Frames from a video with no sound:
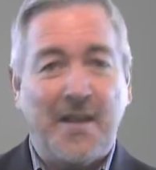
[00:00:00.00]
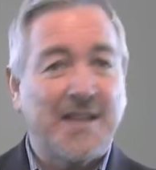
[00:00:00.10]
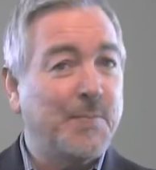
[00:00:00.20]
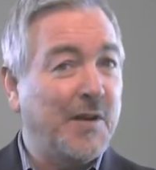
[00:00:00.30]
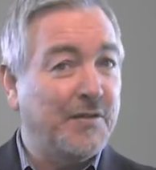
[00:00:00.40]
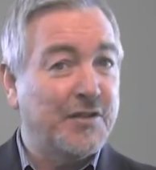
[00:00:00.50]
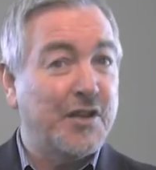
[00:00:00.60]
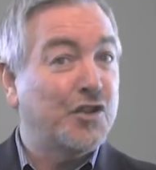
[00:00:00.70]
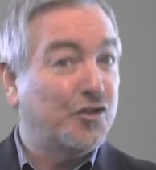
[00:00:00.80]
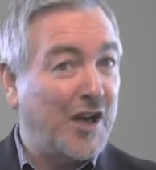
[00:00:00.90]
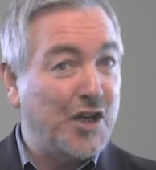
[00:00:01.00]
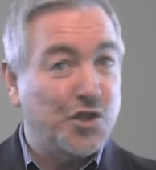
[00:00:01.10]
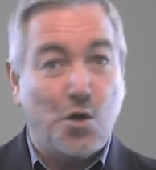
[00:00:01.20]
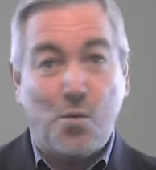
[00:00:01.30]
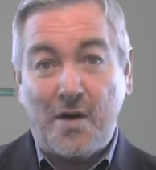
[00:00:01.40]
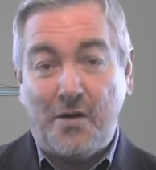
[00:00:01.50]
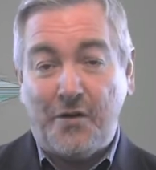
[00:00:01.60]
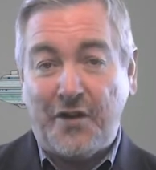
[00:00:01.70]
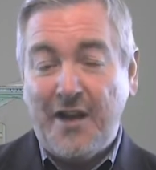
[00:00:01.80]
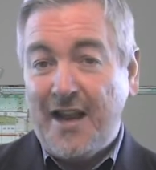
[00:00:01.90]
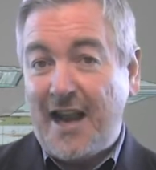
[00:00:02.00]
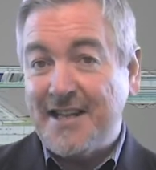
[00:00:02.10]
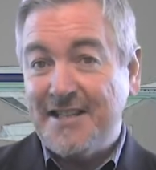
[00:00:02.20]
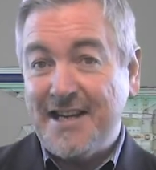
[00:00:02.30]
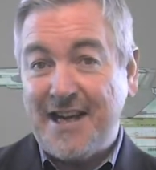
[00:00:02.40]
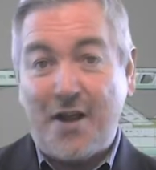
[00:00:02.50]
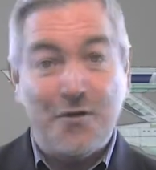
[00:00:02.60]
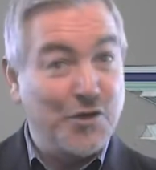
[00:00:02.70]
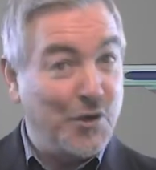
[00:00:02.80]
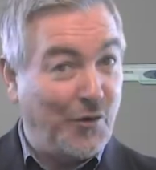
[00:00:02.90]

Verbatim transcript: experience strange new worlds, and seek out new